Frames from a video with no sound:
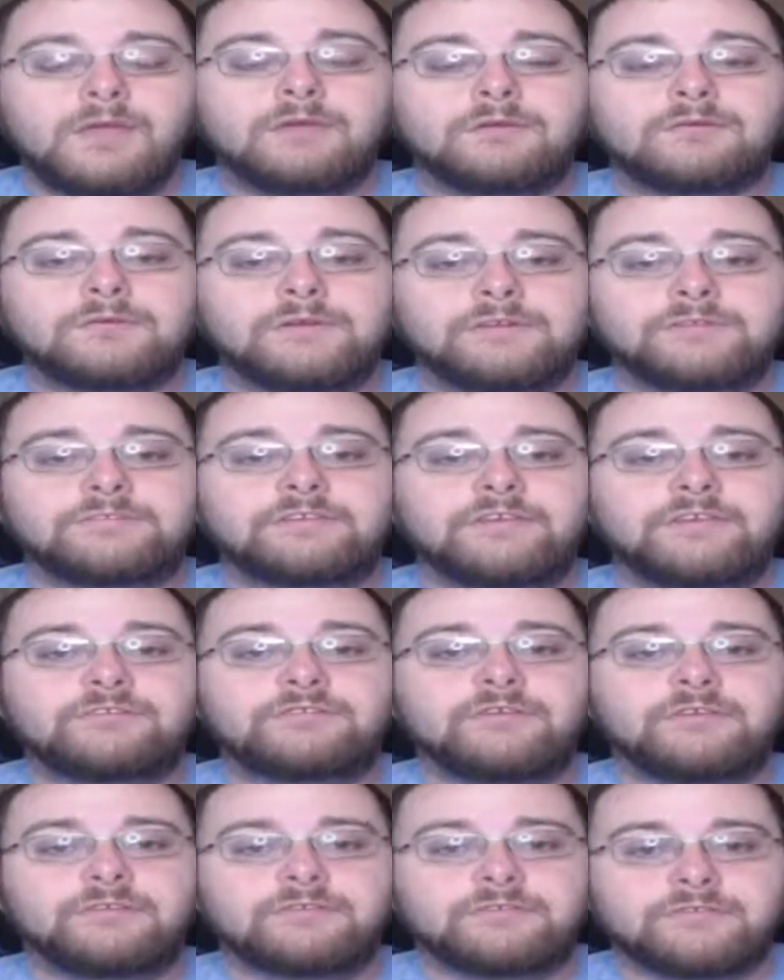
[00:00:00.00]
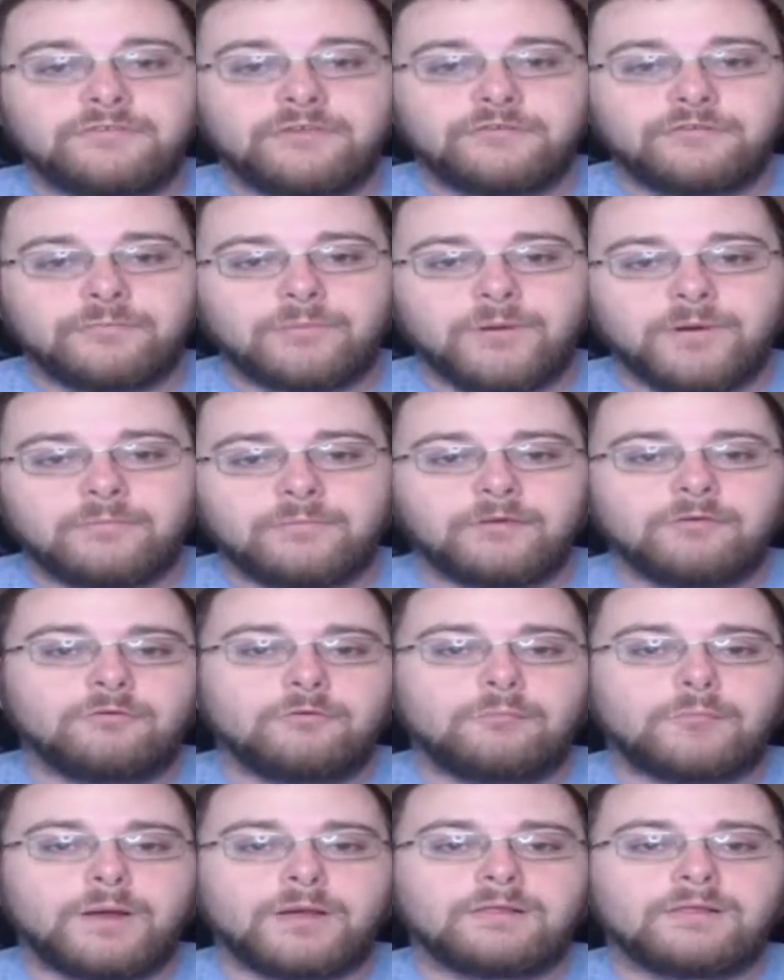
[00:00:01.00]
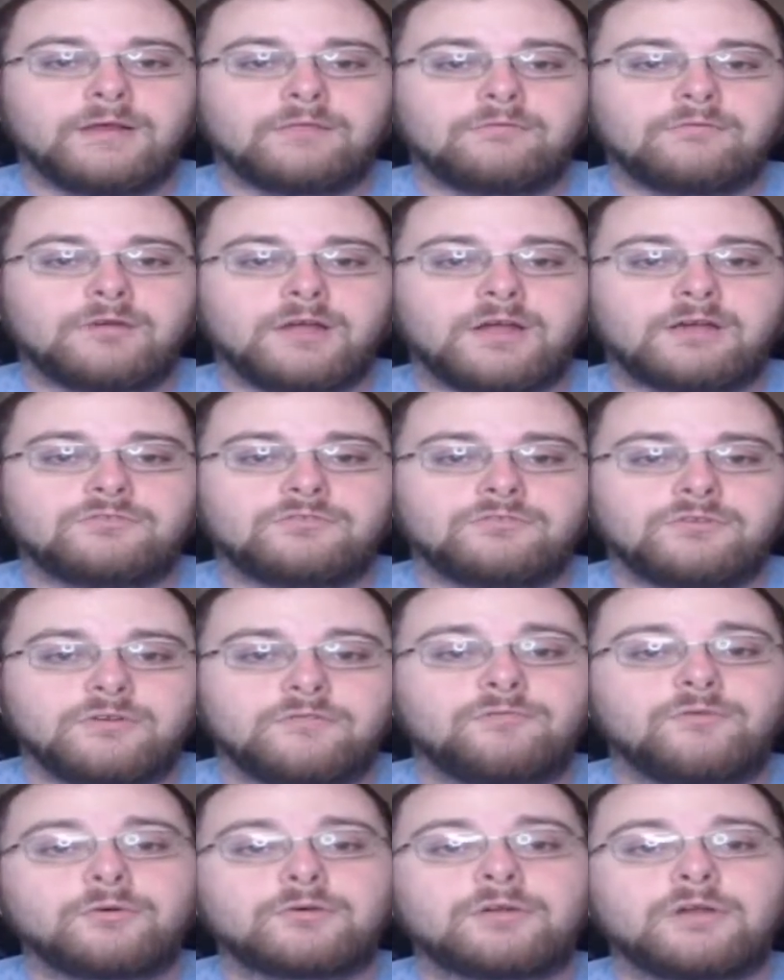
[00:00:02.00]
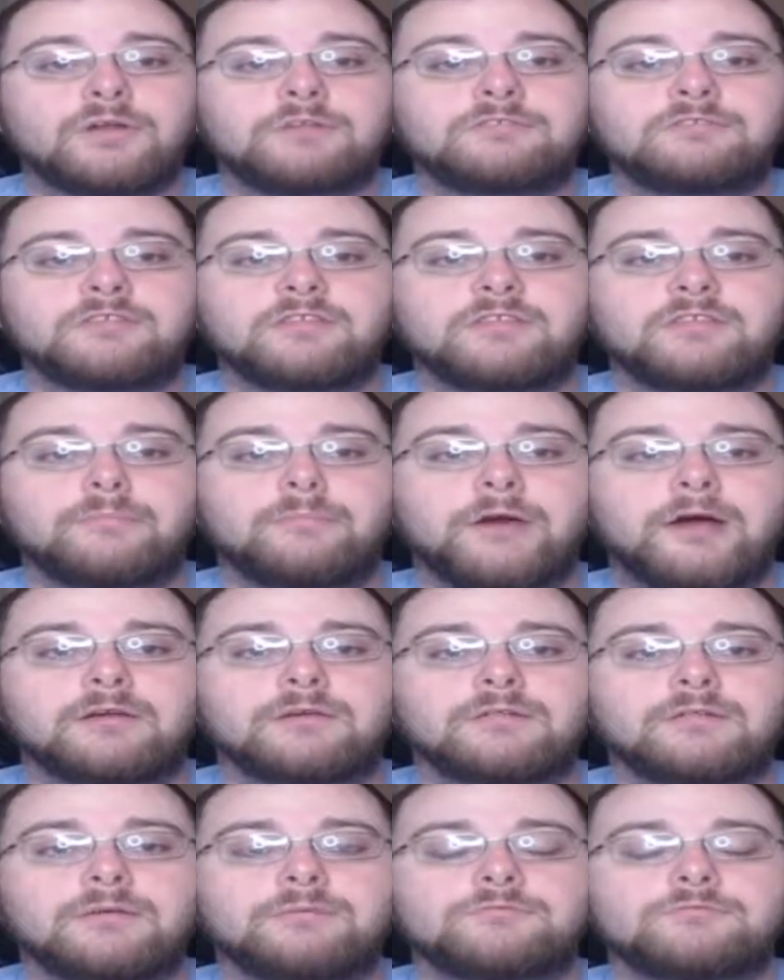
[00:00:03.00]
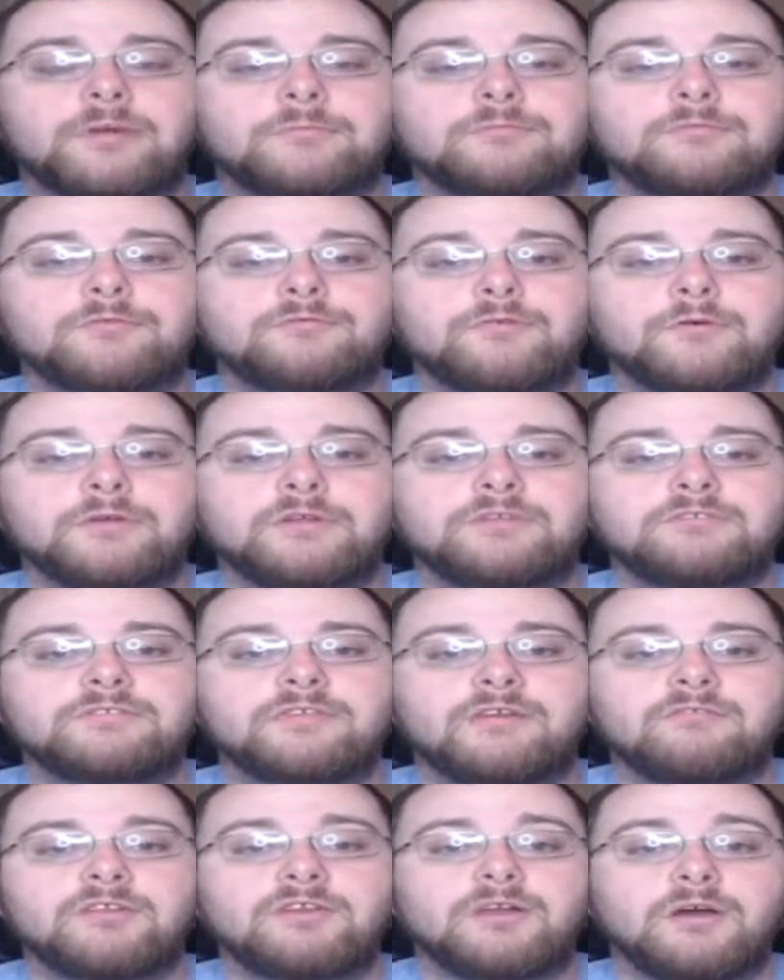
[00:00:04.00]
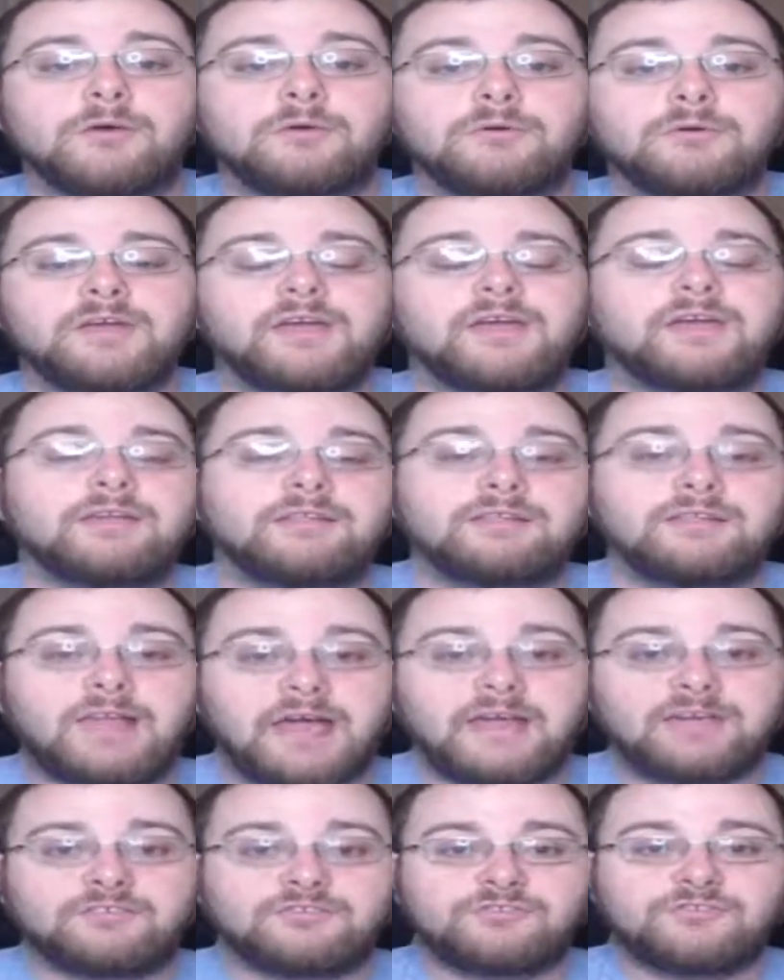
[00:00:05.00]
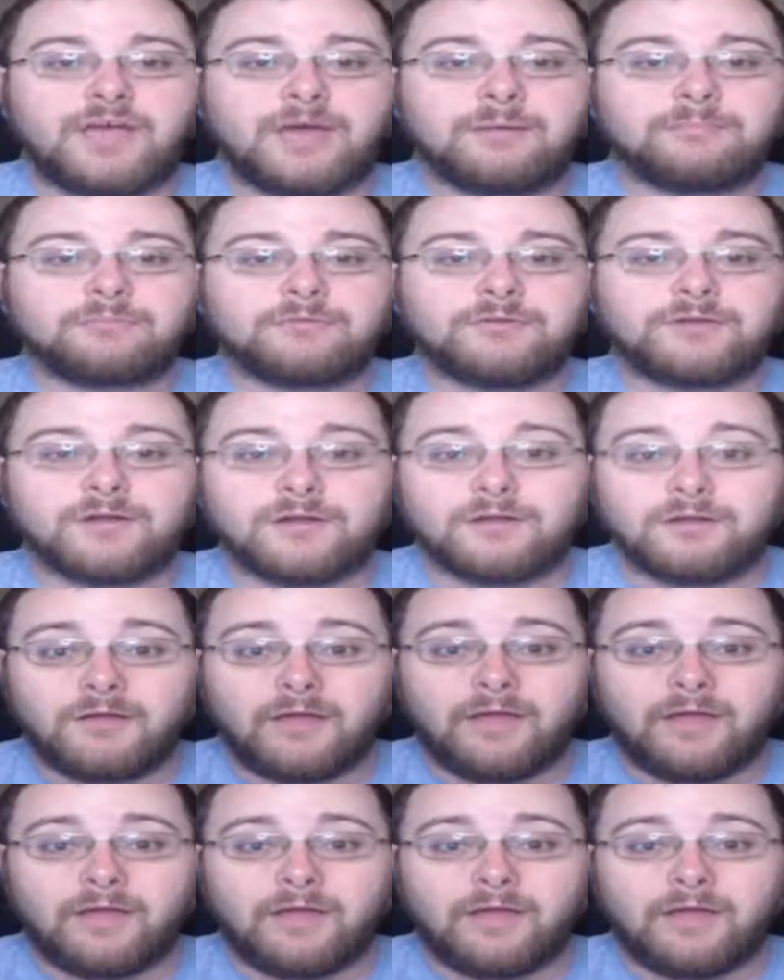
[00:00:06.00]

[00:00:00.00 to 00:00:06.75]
Greetings, Keechlings. Keech Prime here with my live reaction of Four Nights of the Apocalypse, Chapter 47. Okay, last chapter.